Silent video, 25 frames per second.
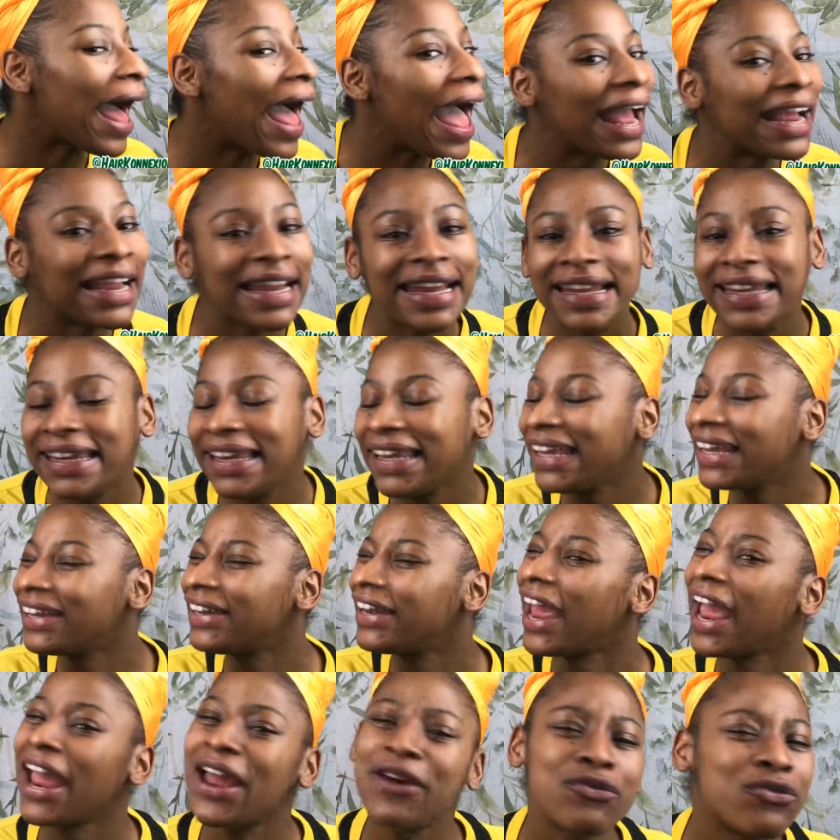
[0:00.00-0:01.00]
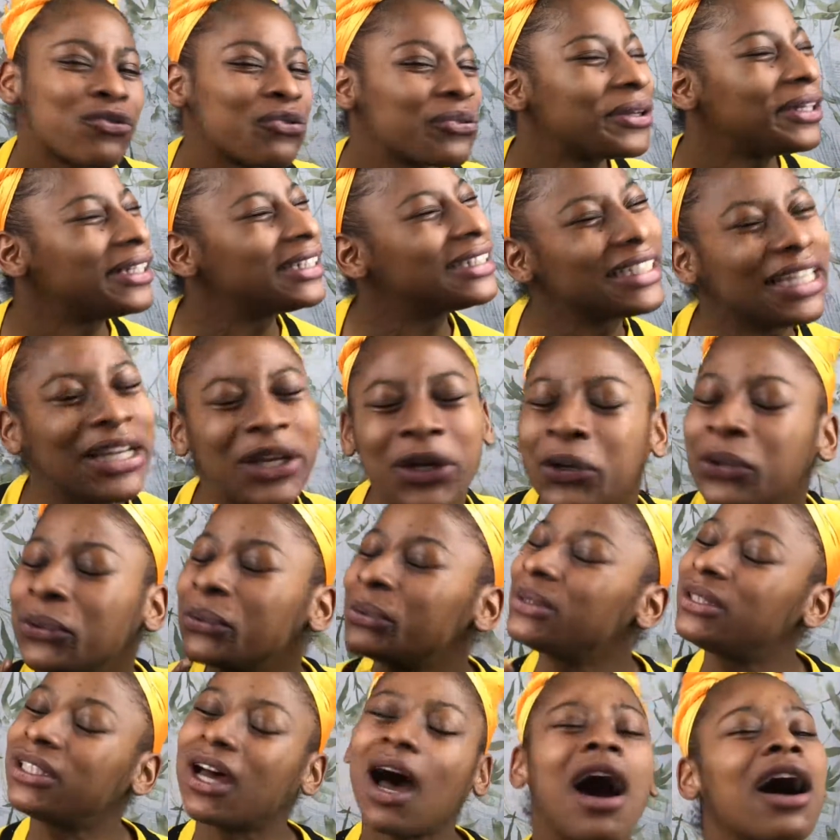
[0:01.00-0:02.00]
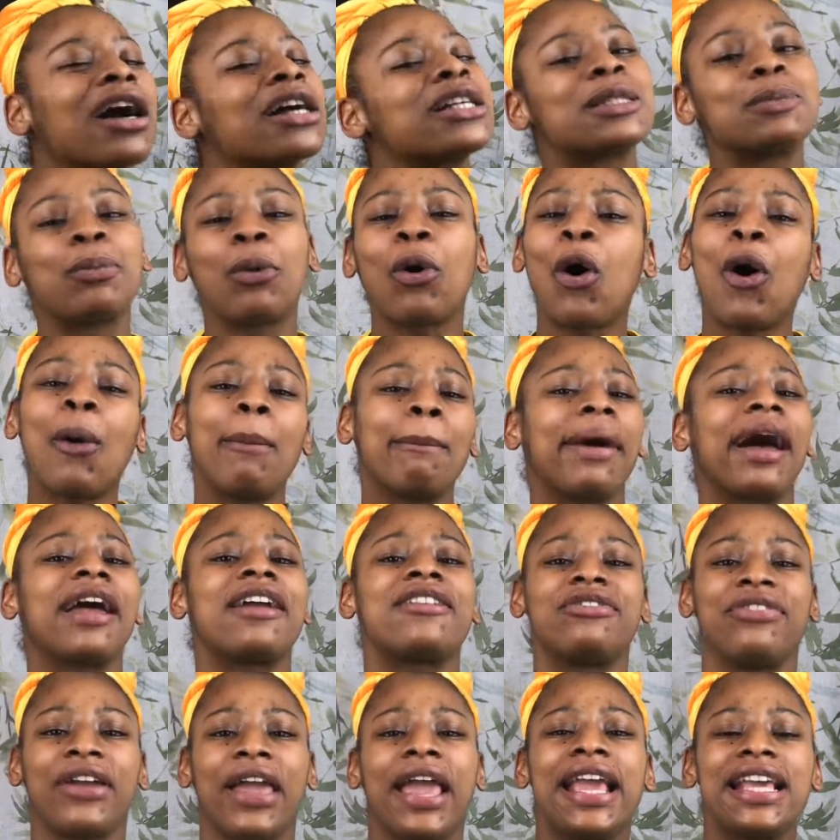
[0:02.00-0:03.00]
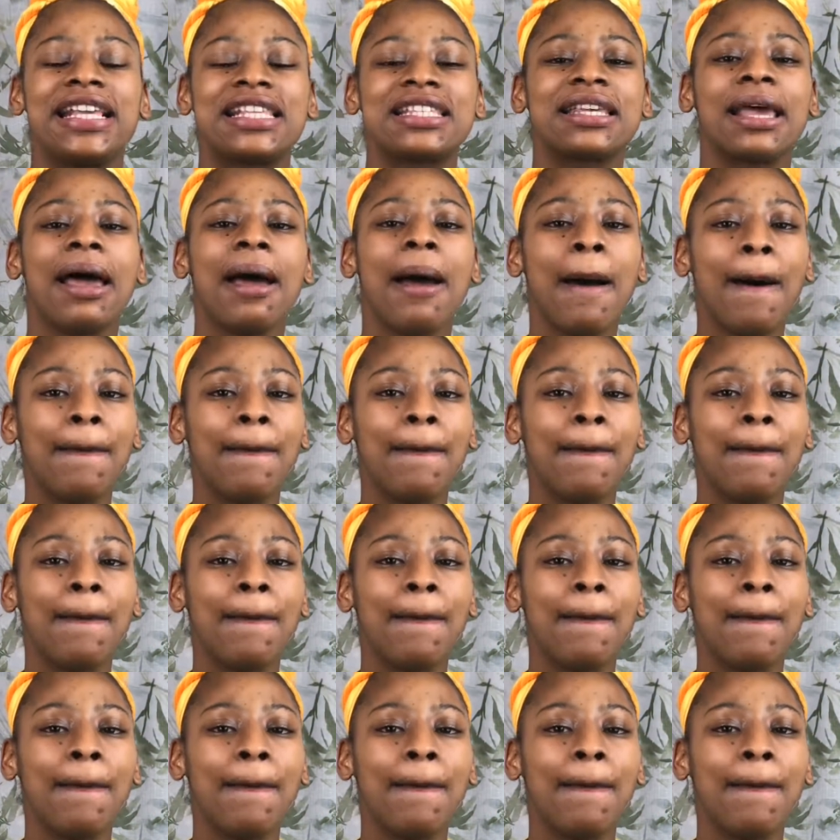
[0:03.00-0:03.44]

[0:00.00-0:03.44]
acne and every single dark spot on my face,